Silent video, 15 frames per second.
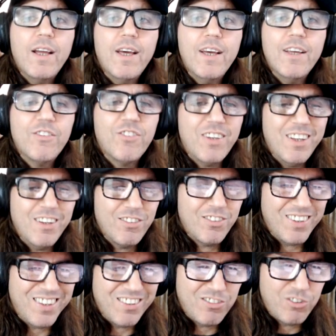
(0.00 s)
Is, is,
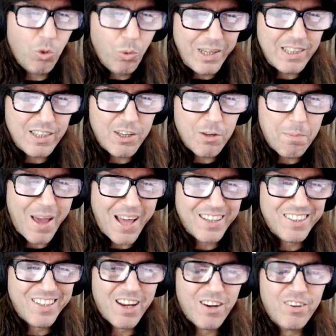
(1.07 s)
is doing the
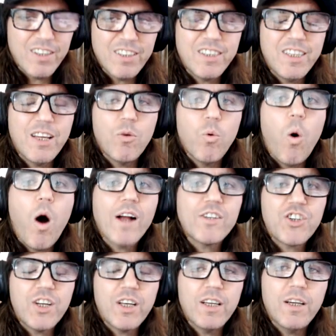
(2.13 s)
humanitarian thing,
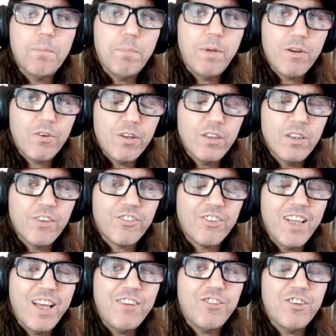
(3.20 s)
watching an imperialist
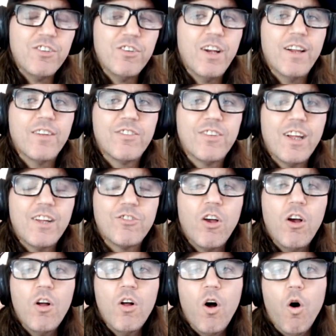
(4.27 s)
nation, United States,
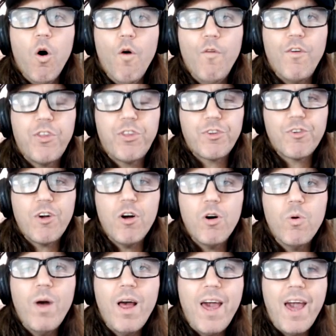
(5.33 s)

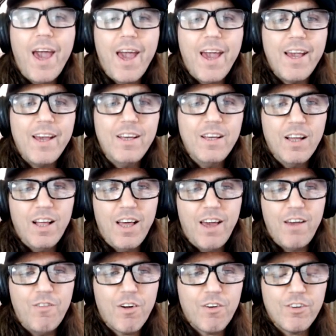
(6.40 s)
overthrow a, a
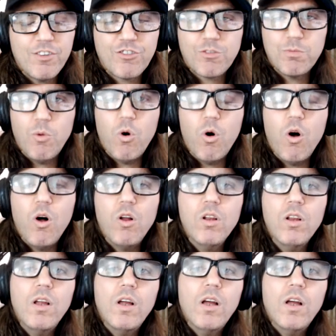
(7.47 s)
very small...